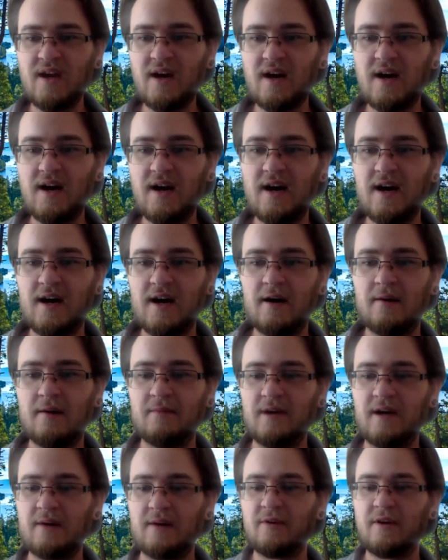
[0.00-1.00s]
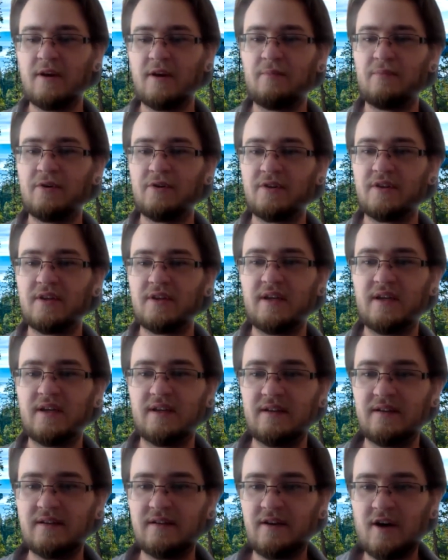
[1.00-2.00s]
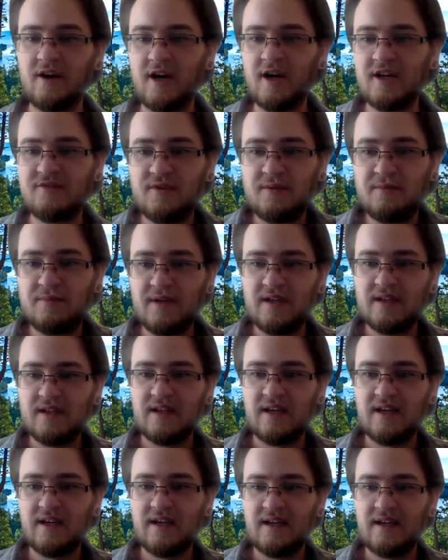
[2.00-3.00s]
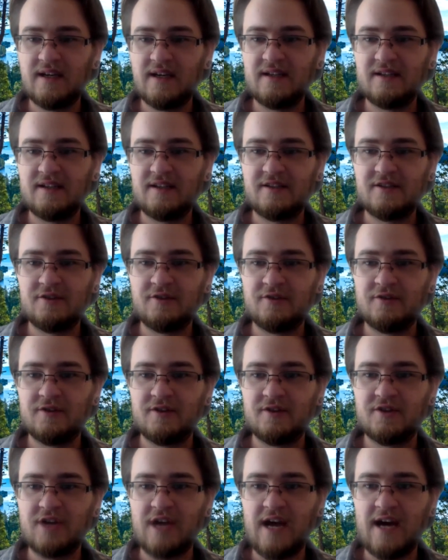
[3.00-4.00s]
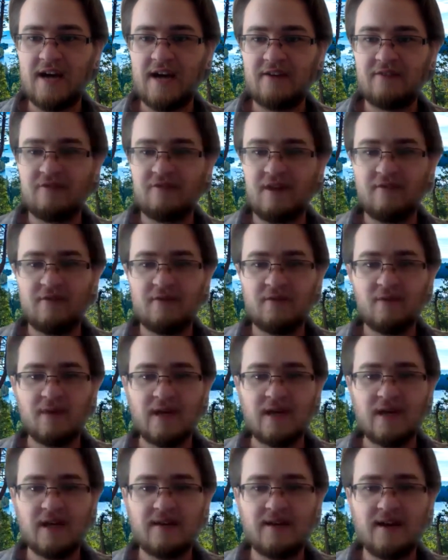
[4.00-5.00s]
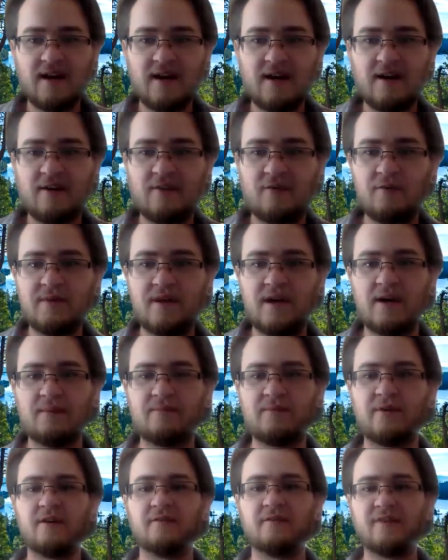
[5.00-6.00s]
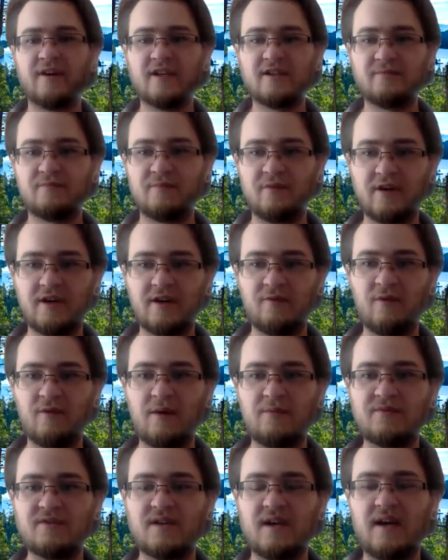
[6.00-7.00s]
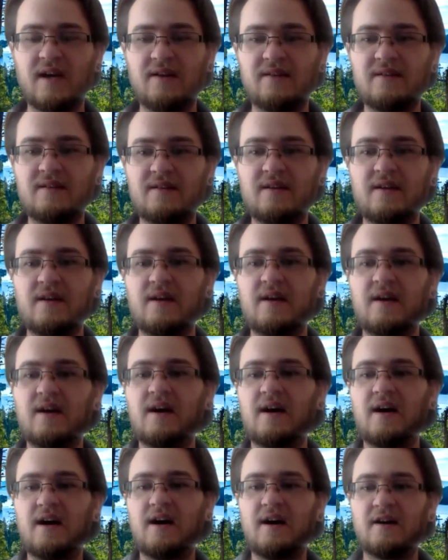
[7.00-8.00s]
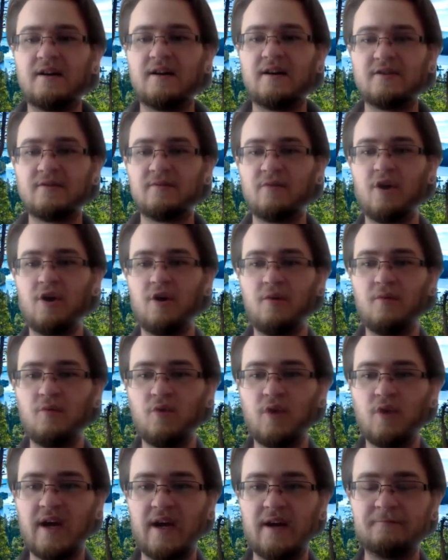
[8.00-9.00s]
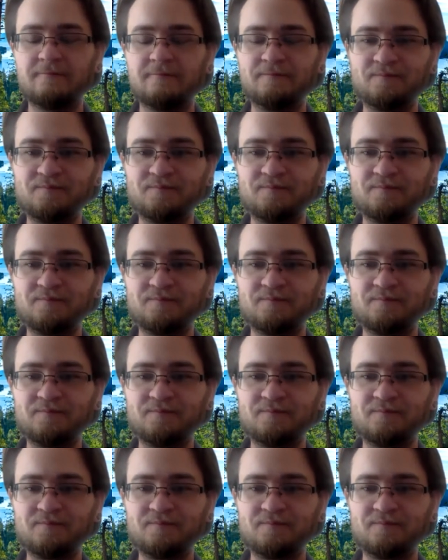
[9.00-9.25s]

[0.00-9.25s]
I'm going to put the RSVP link into the chat for everybody there, and it will be up on our Facebook and website tomorrow morning.